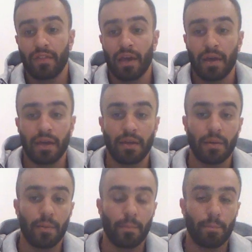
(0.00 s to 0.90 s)
they
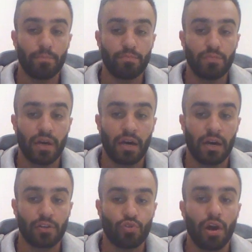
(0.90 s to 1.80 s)

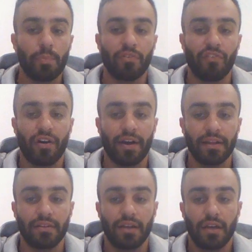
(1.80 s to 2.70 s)
try to
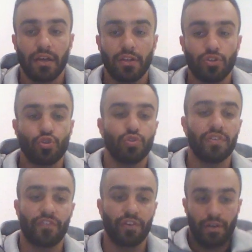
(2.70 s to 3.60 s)
provide two
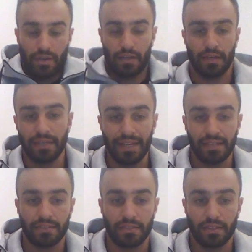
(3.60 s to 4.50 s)
different
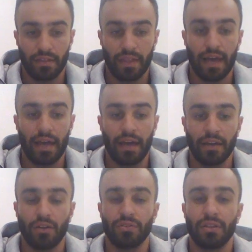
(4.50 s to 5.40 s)
needs that
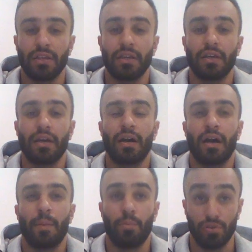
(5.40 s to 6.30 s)
an elderly
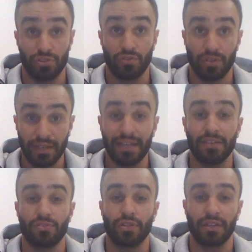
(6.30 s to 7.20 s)
person
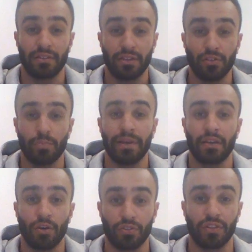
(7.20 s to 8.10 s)
needs to continue
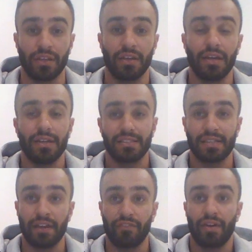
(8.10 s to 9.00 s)
being healthy,
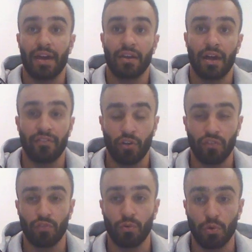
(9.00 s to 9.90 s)
safe, and have an
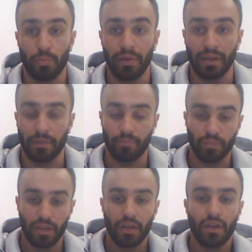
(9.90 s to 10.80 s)
overall well-being.
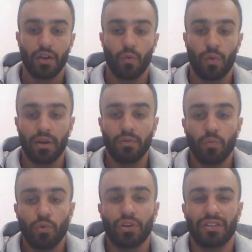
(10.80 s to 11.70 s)

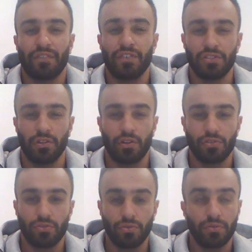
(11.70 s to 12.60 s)
One, we look at the
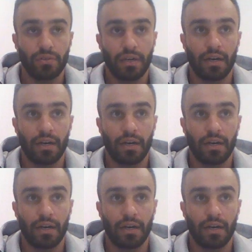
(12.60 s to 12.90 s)
physiological